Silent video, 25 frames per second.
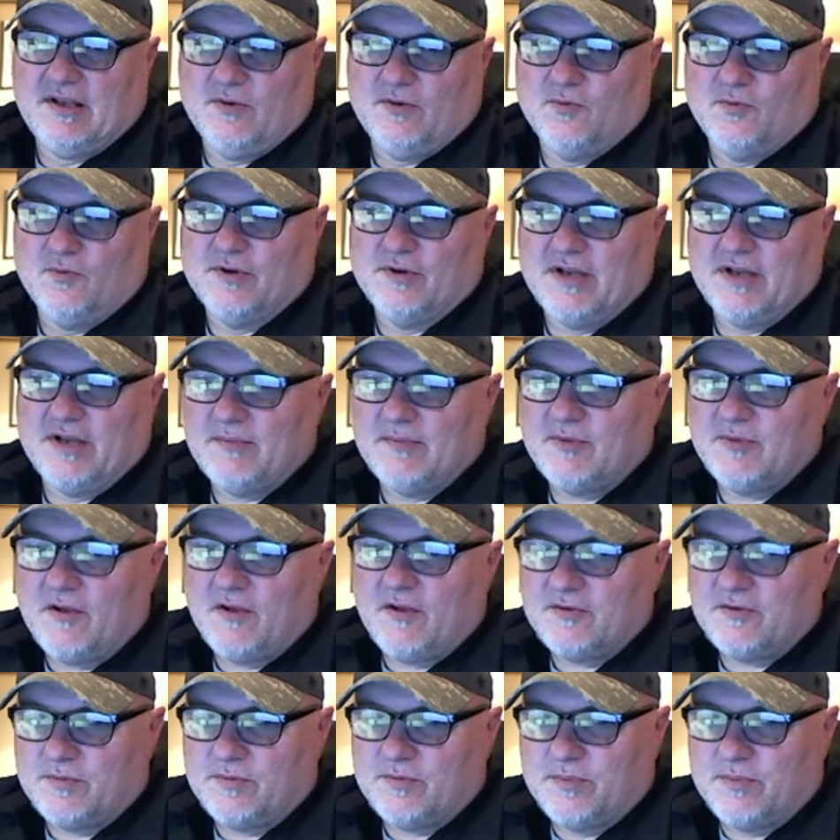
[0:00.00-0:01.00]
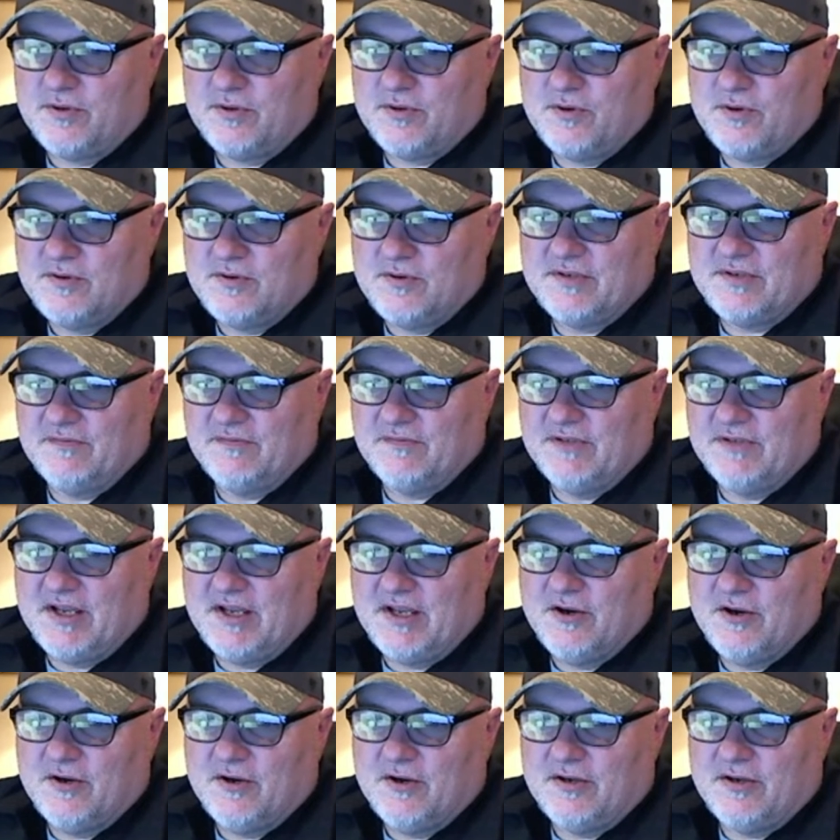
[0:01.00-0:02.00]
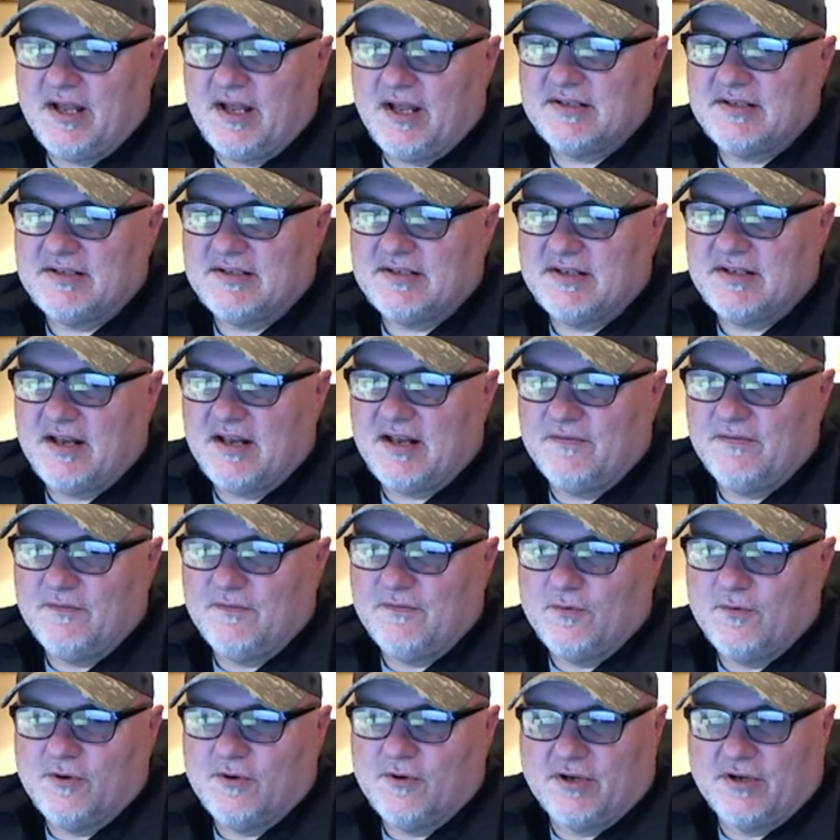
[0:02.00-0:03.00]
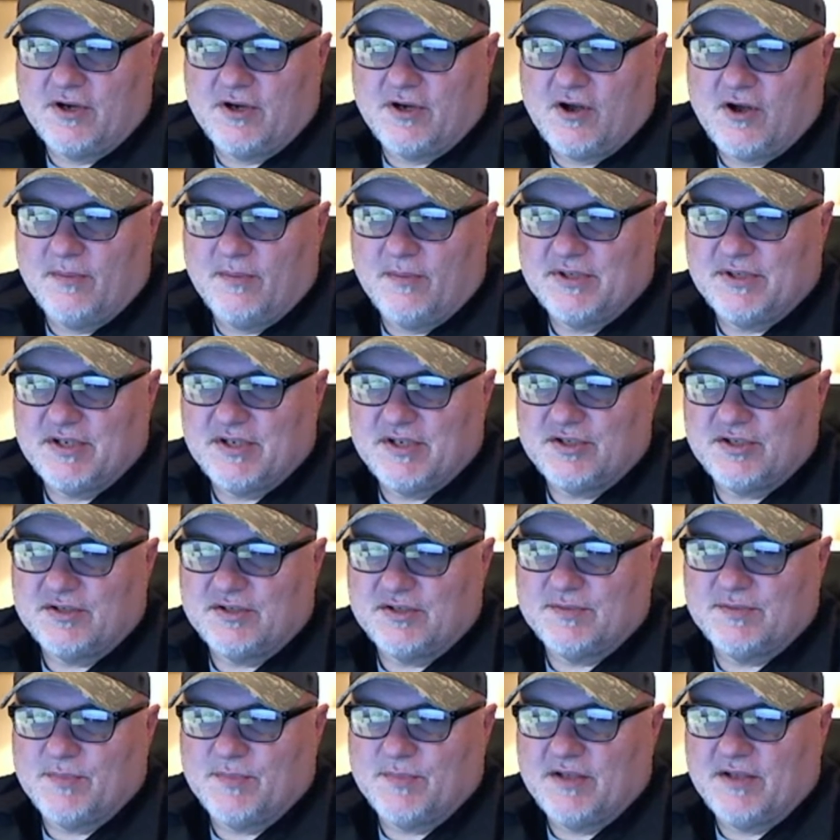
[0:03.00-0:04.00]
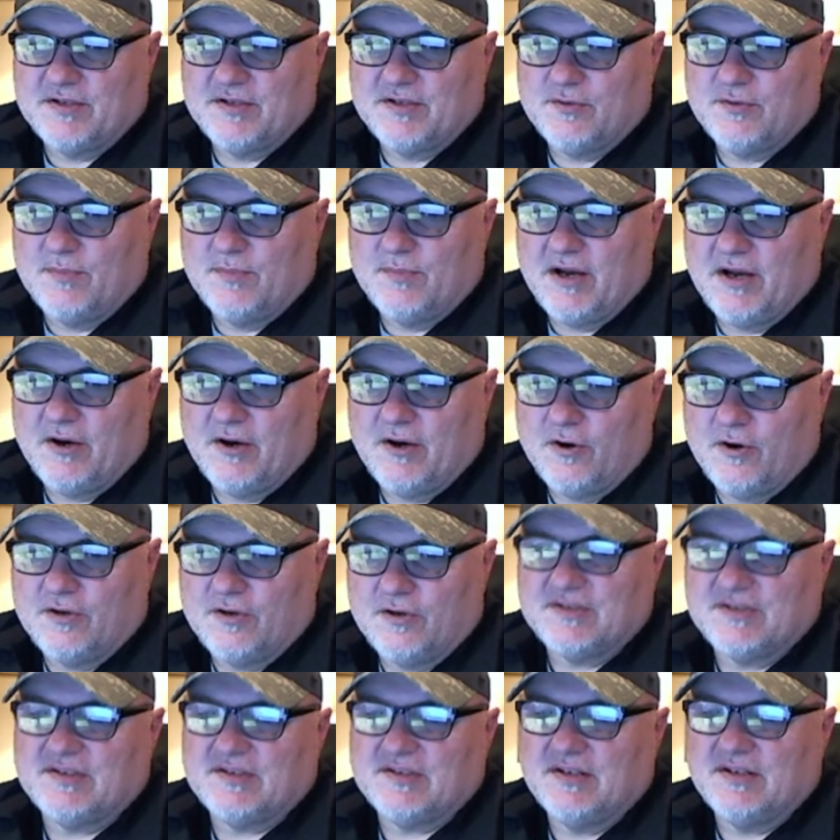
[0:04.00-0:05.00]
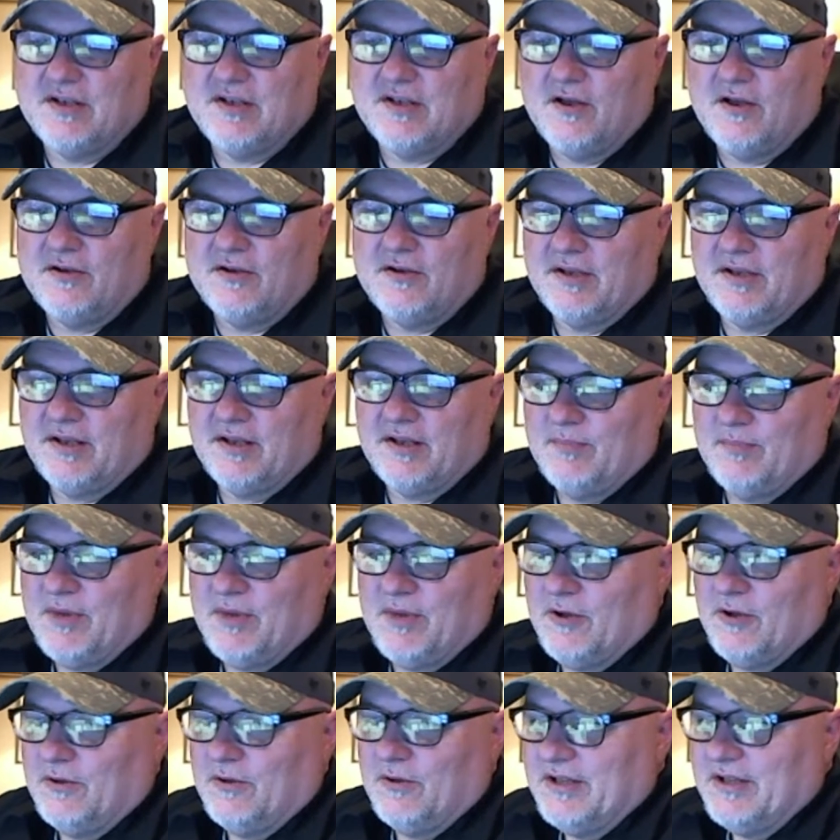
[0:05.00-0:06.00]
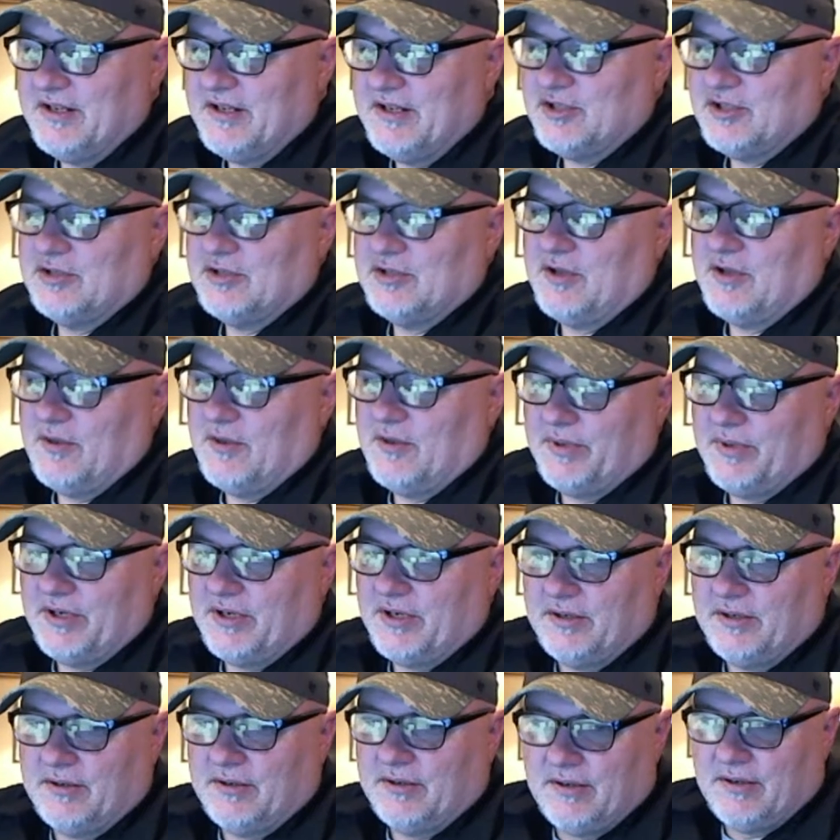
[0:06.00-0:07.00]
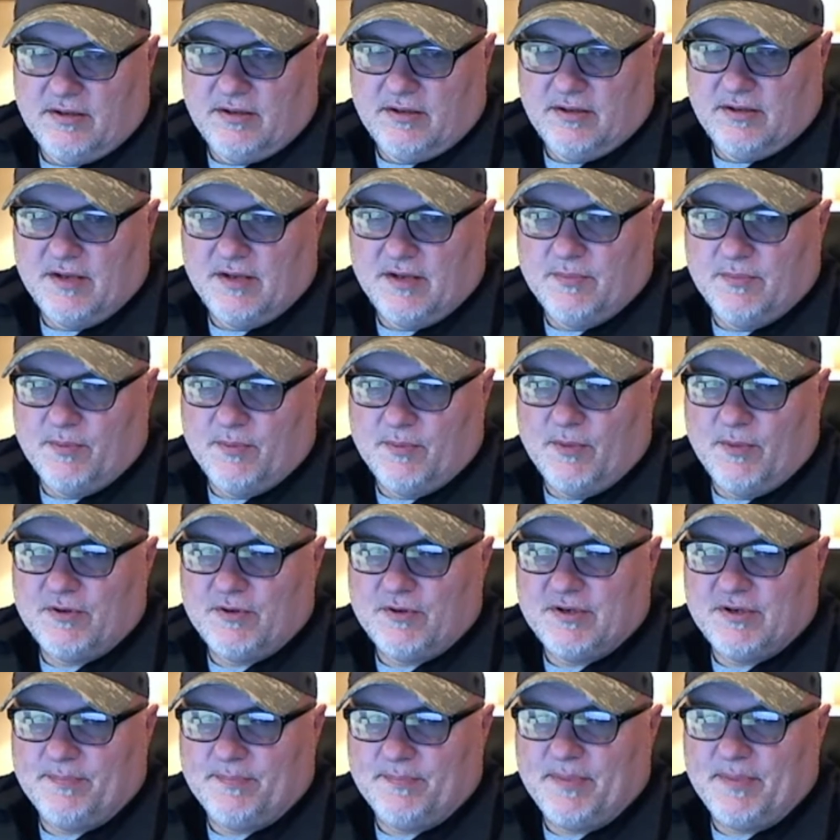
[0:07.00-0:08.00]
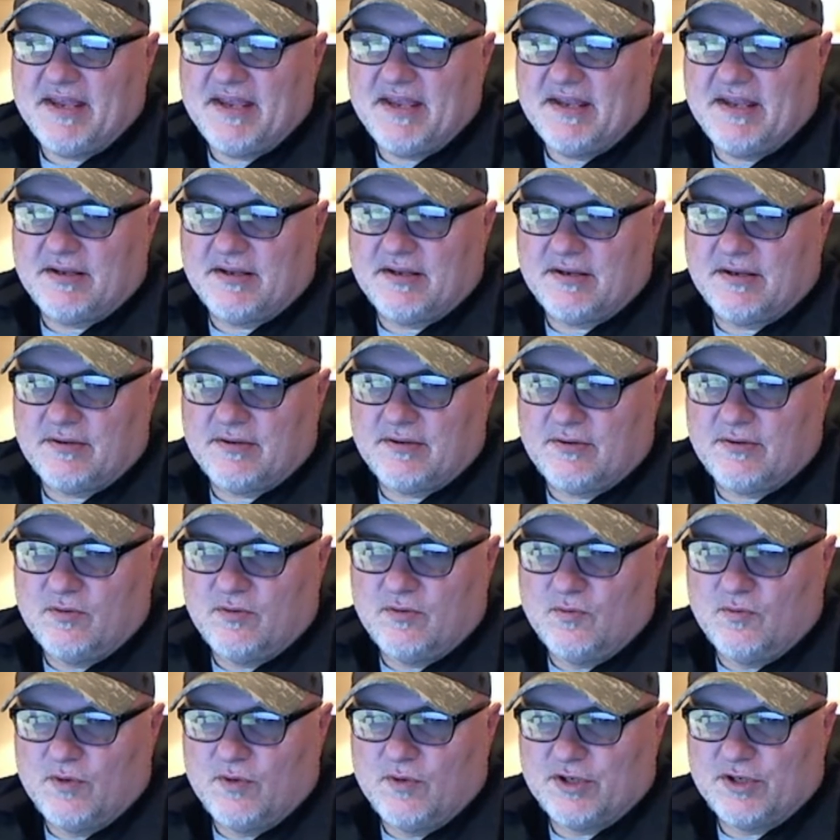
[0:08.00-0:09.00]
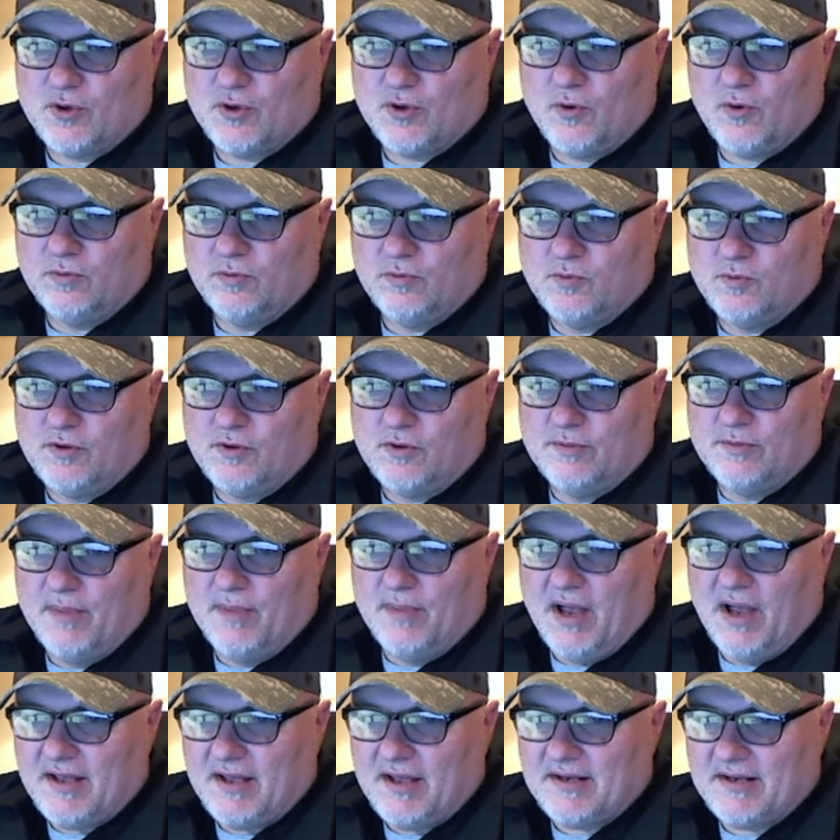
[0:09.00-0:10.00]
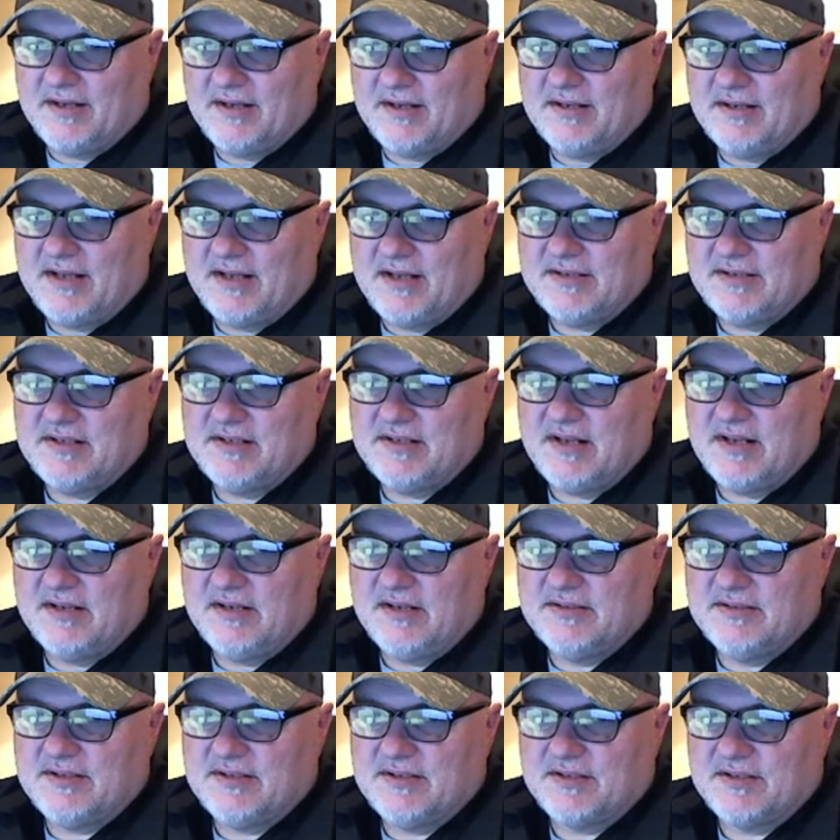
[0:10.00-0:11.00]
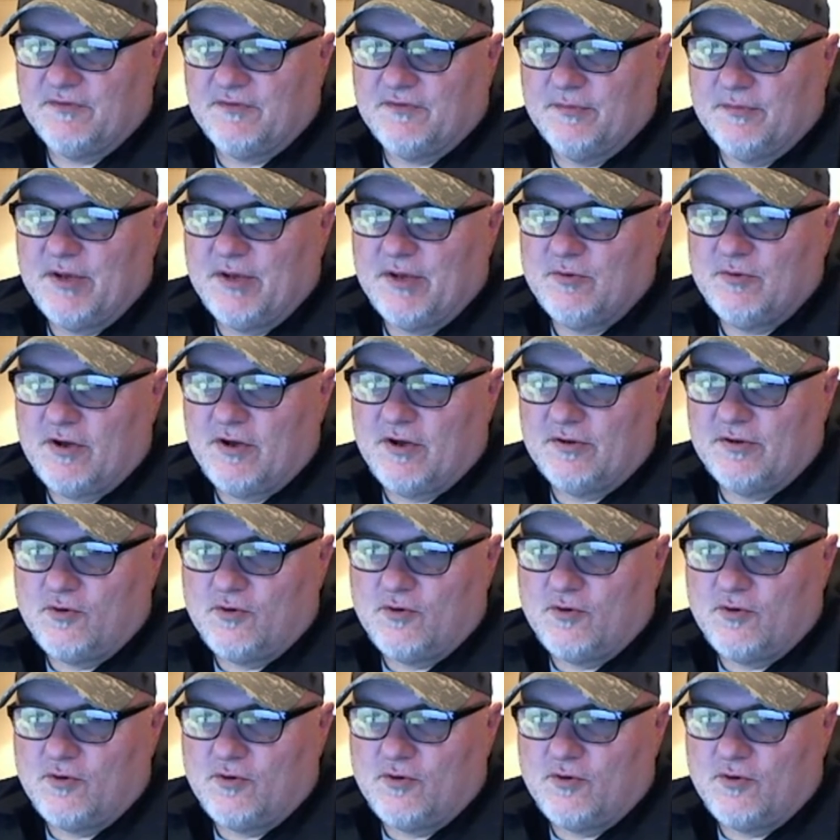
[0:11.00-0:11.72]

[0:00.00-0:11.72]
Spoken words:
were named Entrepreneurs of the Year in 1994 in a competition sponsored by Ernst & Young and Merrill Lynch and Company. They promoted Peak, which Old World bought in 1986 from Enron